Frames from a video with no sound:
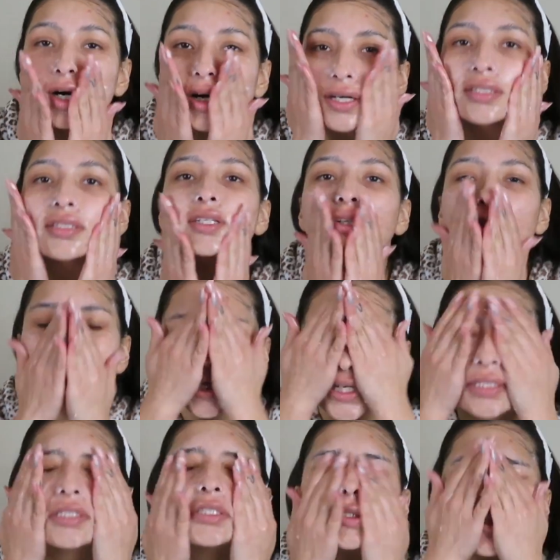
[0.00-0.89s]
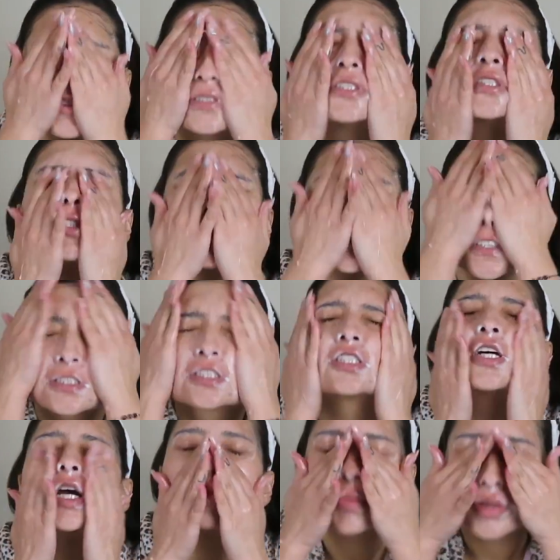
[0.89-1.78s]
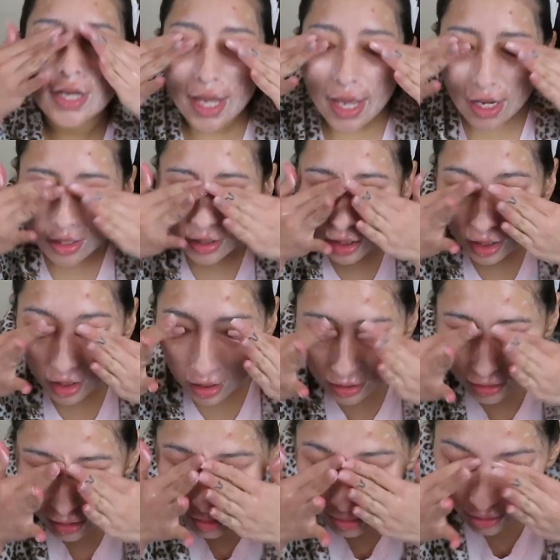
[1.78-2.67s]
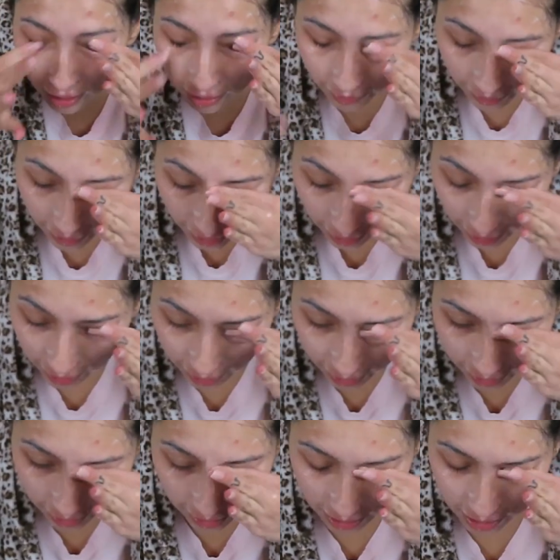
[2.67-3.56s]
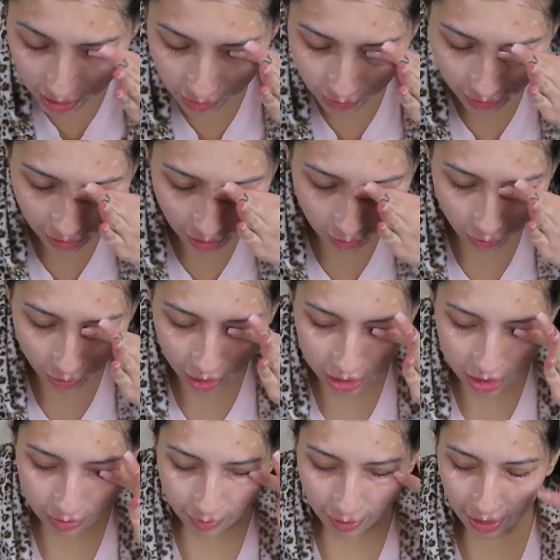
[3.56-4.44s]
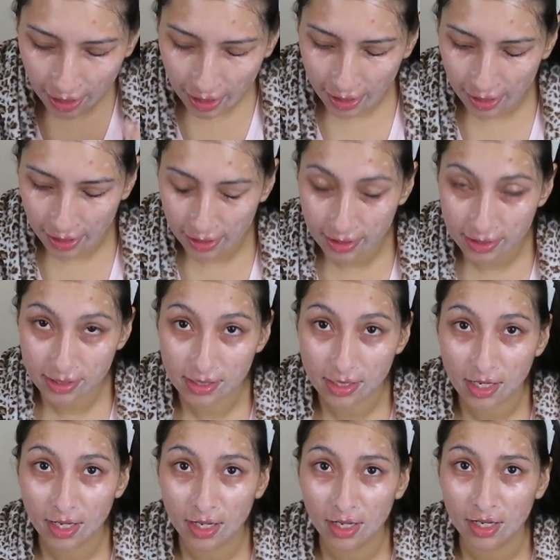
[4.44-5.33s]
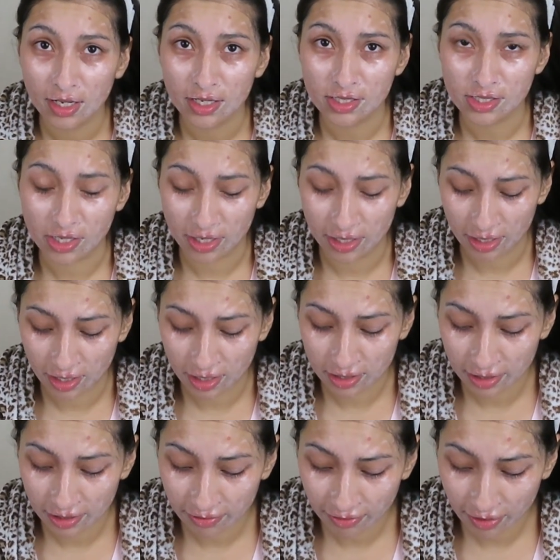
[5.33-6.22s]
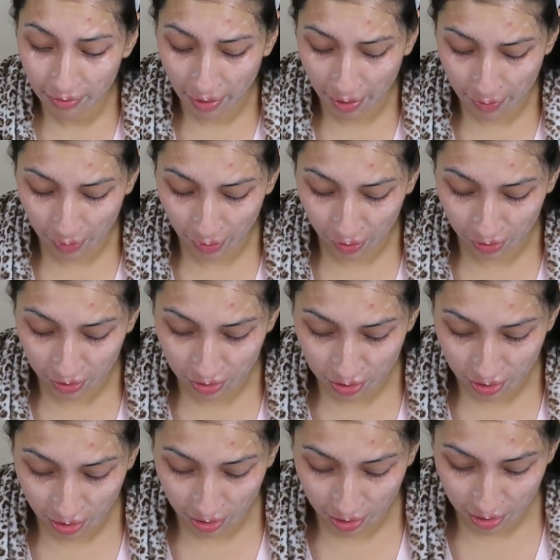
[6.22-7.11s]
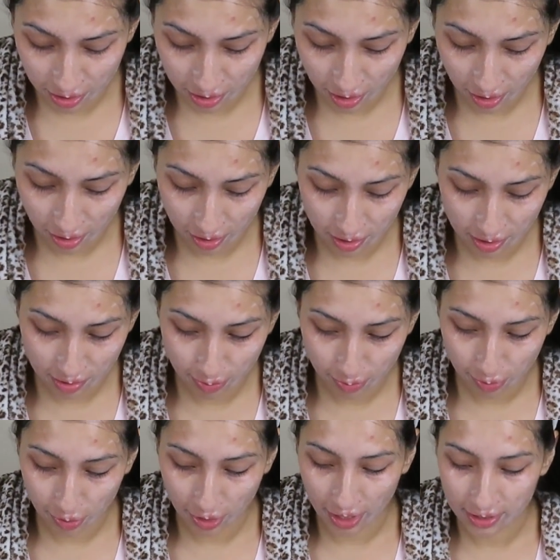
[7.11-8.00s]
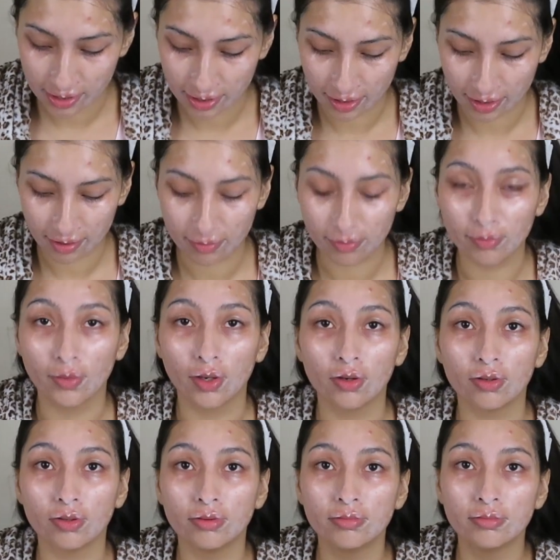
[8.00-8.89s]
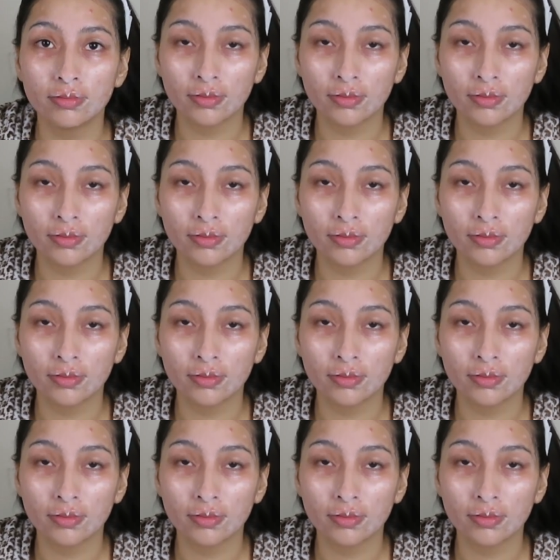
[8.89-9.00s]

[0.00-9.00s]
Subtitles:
I'll then kind of scrub it out all a little bit. This is when I wash my eyes. Sorry y'all, I couldn't find my bowl, so I just got this plastic bowl.